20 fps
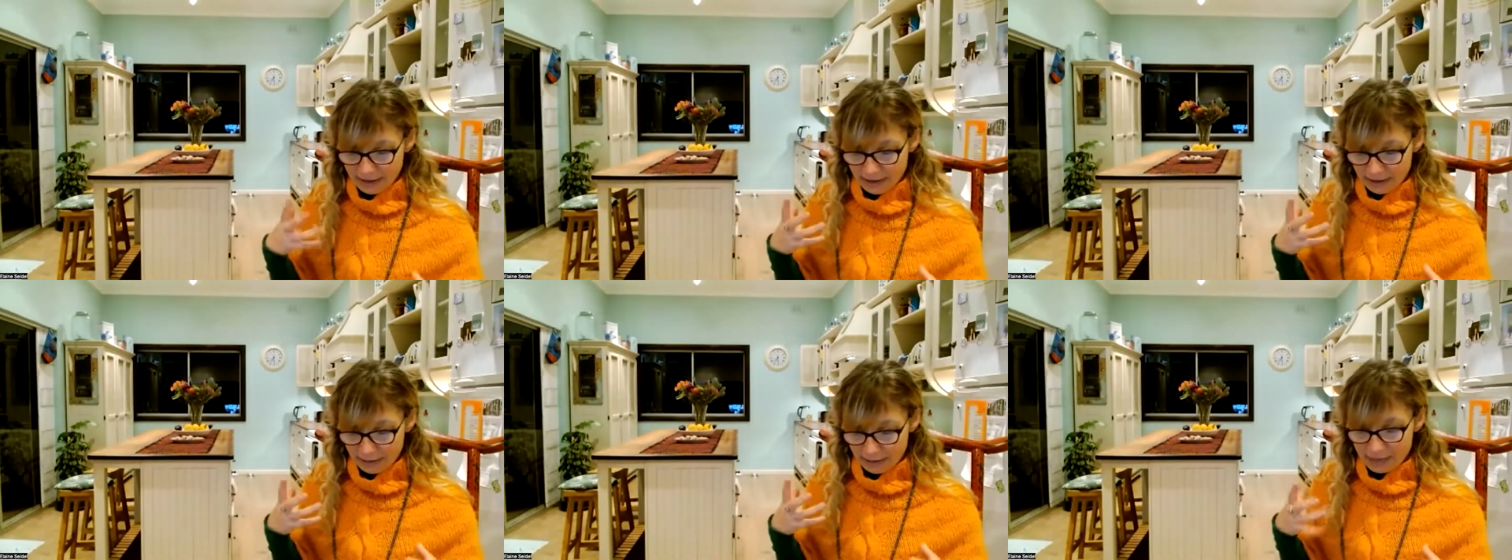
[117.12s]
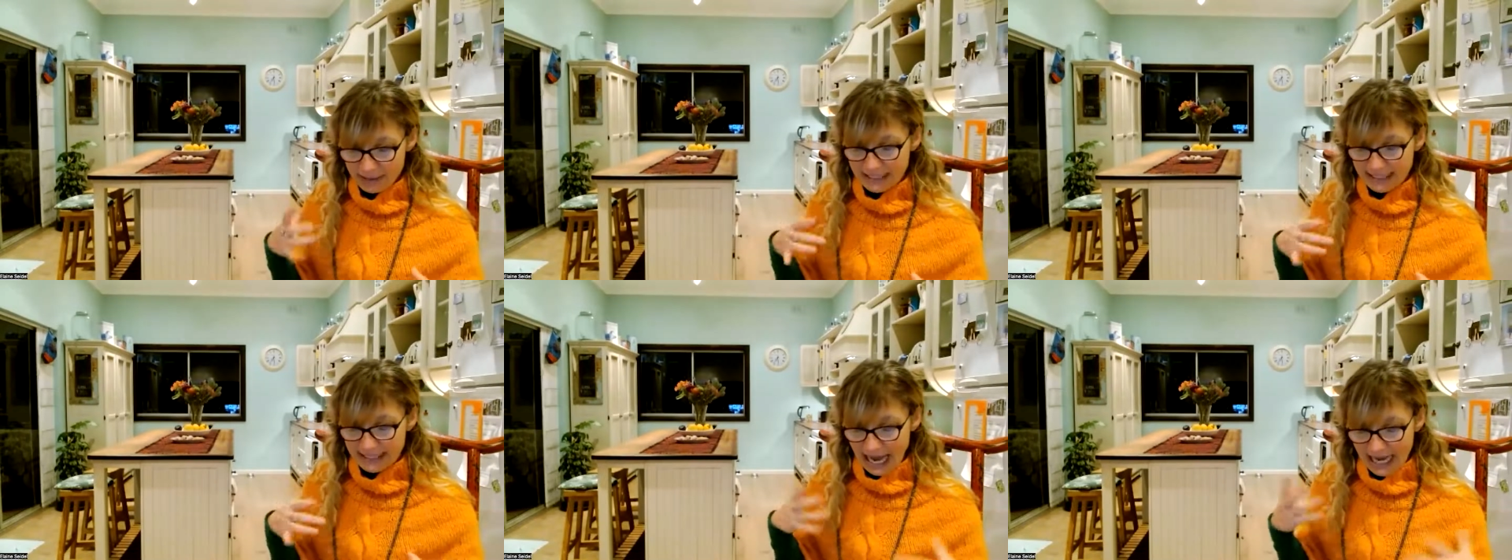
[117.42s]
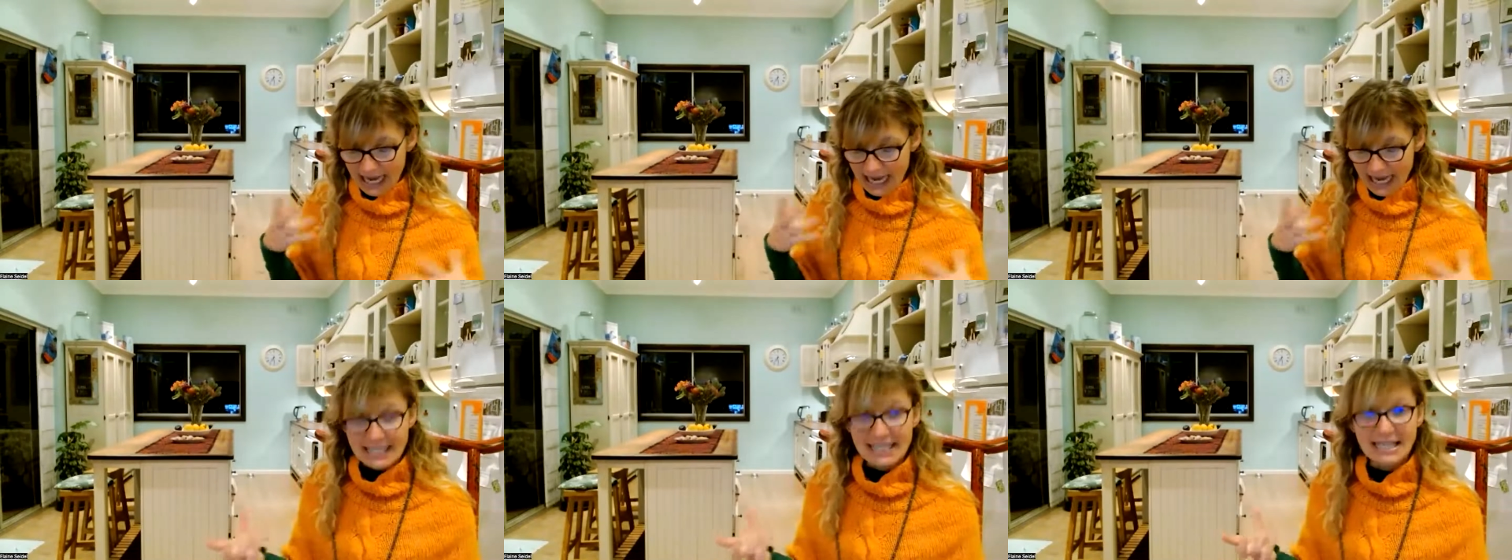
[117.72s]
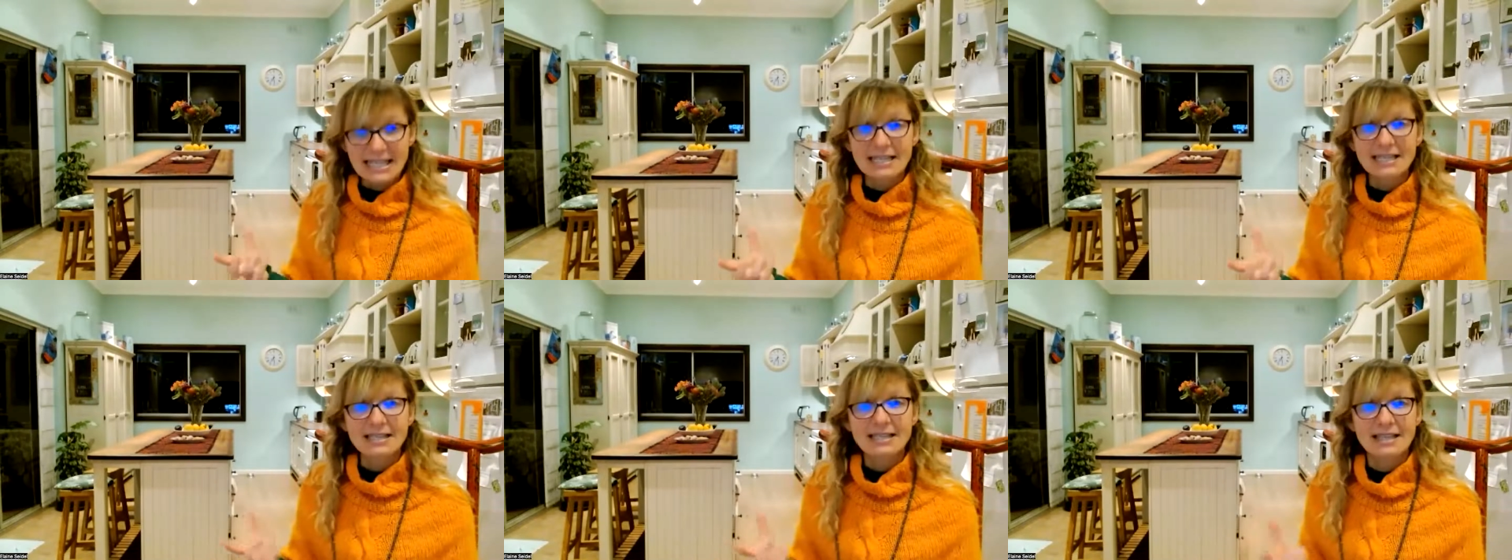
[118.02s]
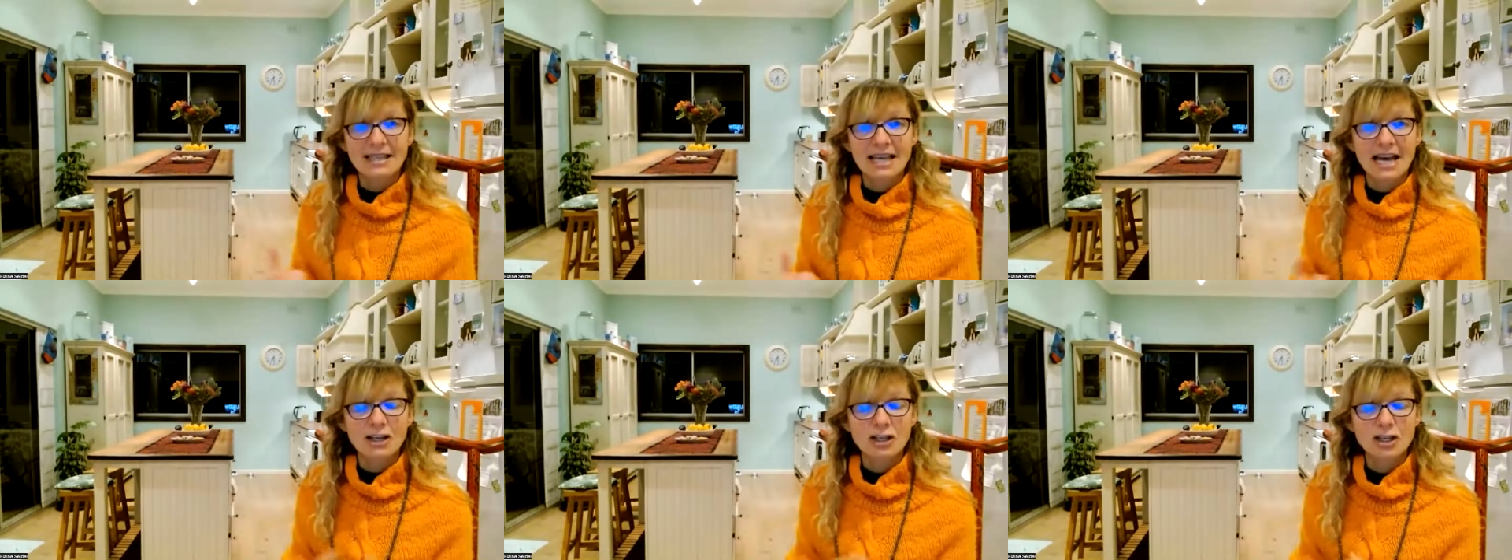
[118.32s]
modalities
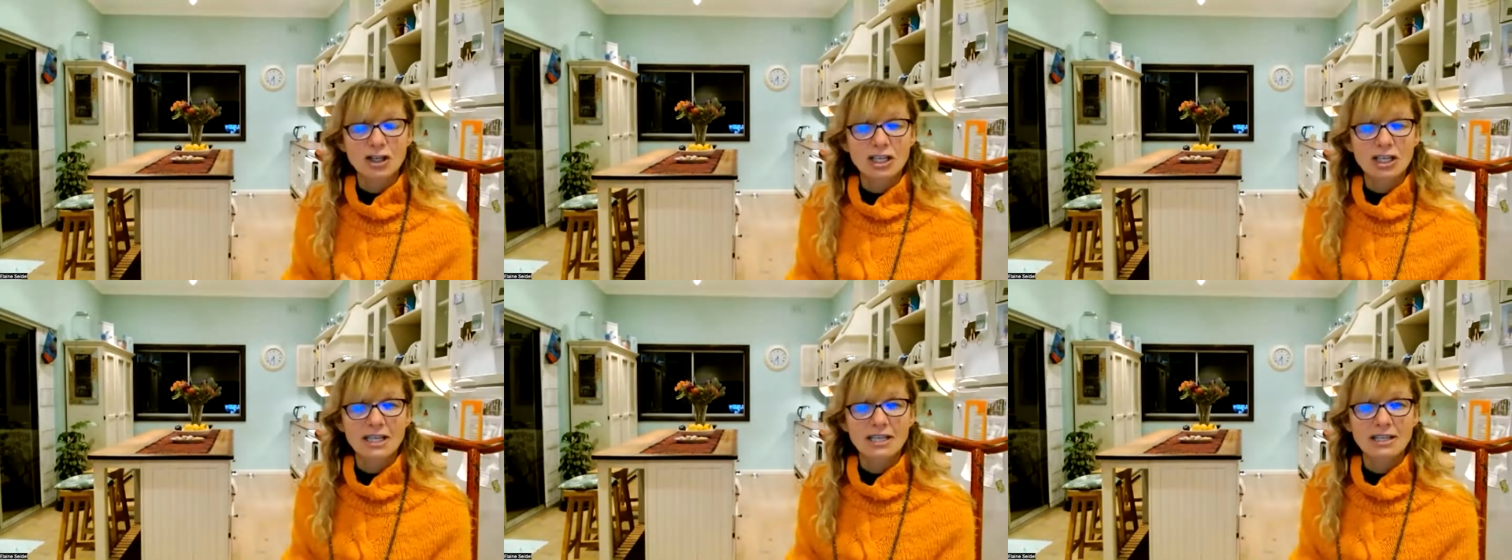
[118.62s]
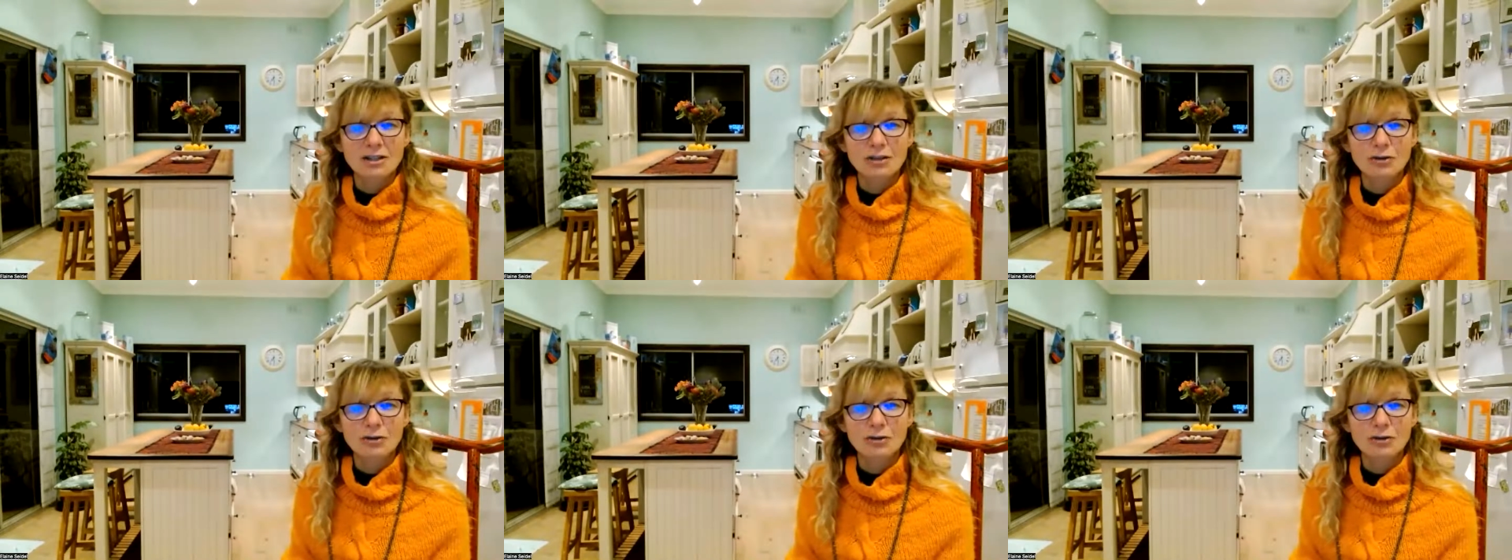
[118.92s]
that she's